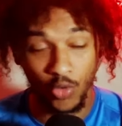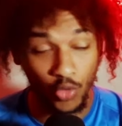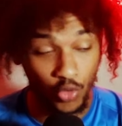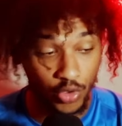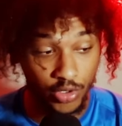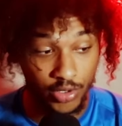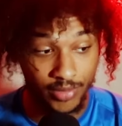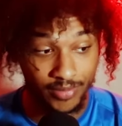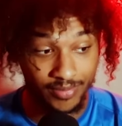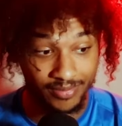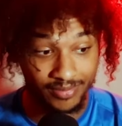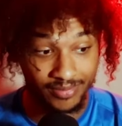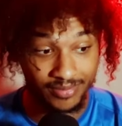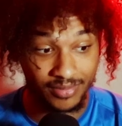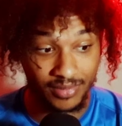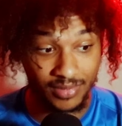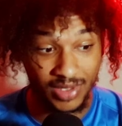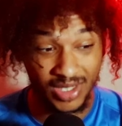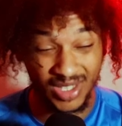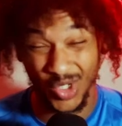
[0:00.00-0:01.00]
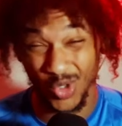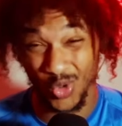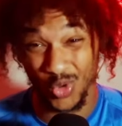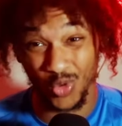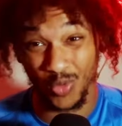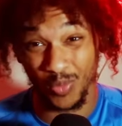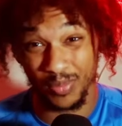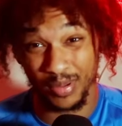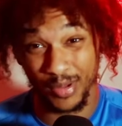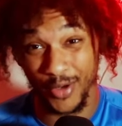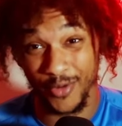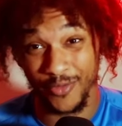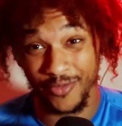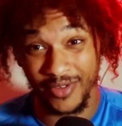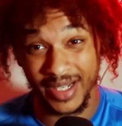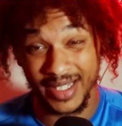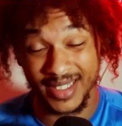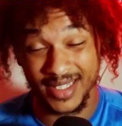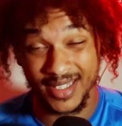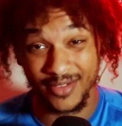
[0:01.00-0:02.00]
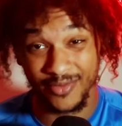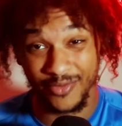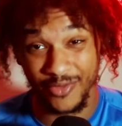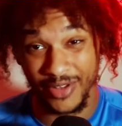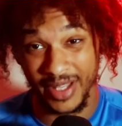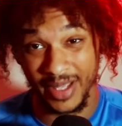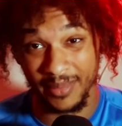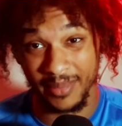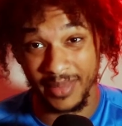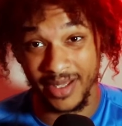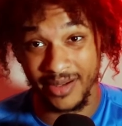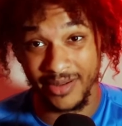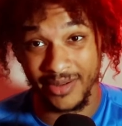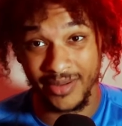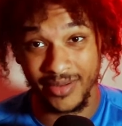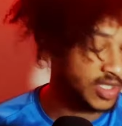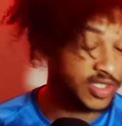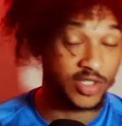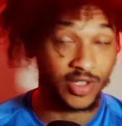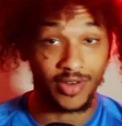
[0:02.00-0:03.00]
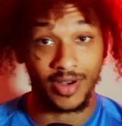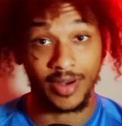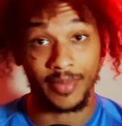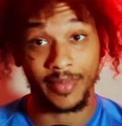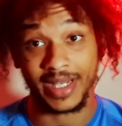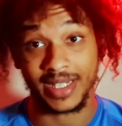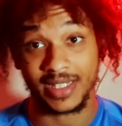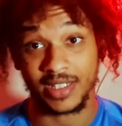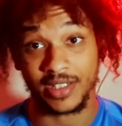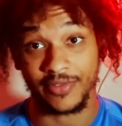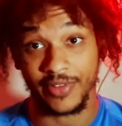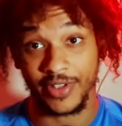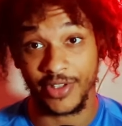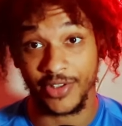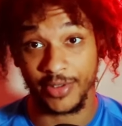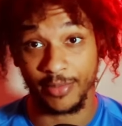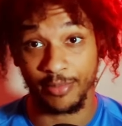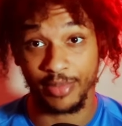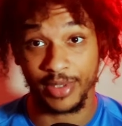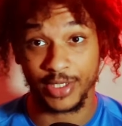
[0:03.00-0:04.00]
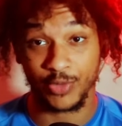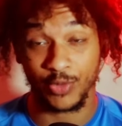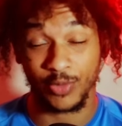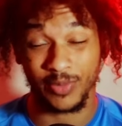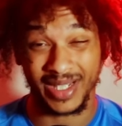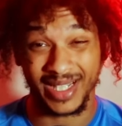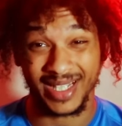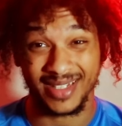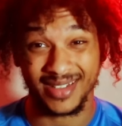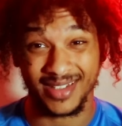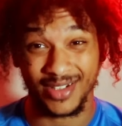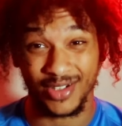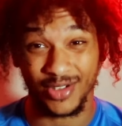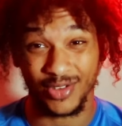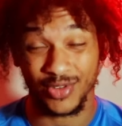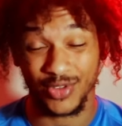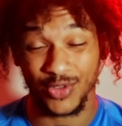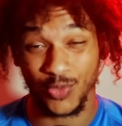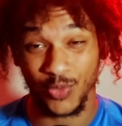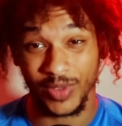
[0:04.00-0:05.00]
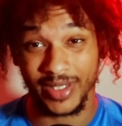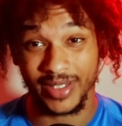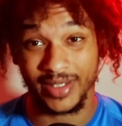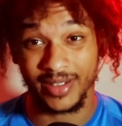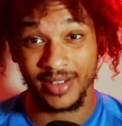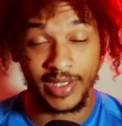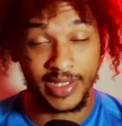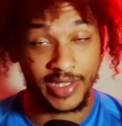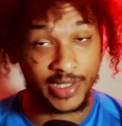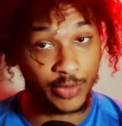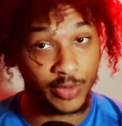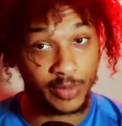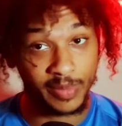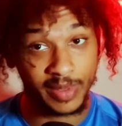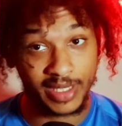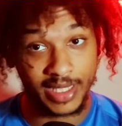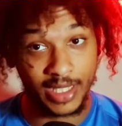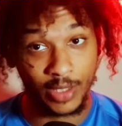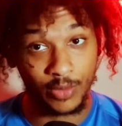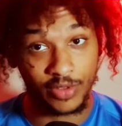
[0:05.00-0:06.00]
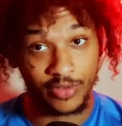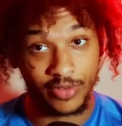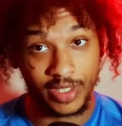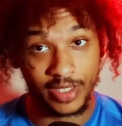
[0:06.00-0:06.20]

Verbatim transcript: or local pro fights for that matter. So I'm actually very impressed with Mackenzie Dern's win, and we picked that one